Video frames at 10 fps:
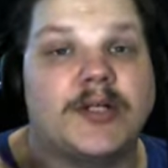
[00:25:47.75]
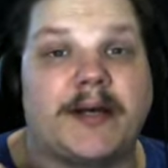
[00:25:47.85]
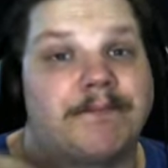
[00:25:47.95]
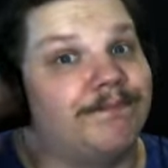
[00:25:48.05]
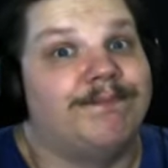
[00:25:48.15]

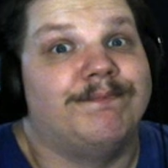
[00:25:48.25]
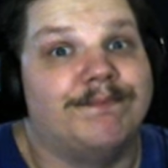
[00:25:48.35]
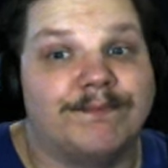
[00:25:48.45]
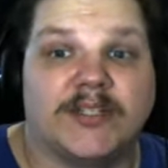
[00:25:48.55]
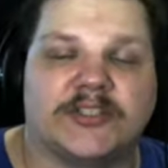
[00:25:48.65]
But yeah
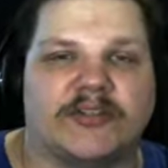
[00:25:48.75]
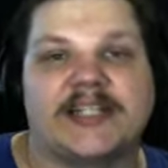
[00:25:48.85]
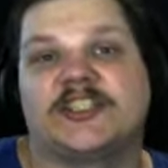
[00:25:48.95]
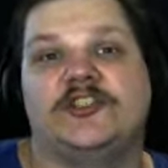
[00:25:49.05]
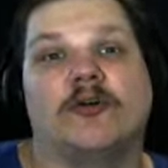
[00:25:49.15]

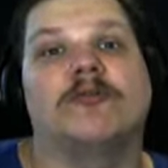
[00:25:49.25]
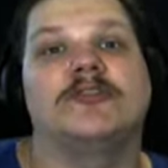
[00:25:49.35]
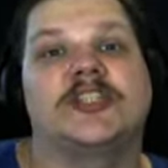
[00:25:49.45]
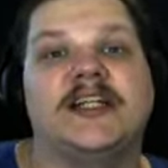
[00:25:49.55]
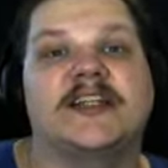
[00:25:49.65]
that's
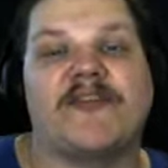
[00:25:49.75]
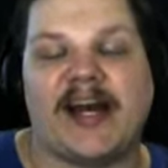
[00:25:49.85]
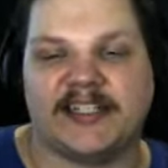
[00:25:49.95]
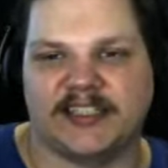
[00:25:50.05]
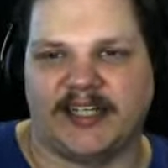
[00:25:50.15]
Jones in the
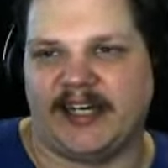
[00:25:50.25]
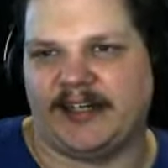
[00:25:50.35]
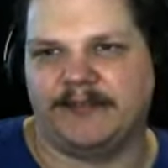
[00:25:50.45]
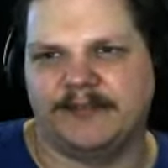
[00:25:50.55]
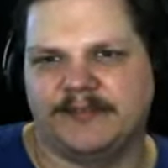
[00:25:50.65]
fast
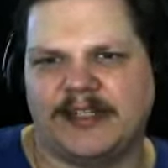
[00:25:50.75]
lane.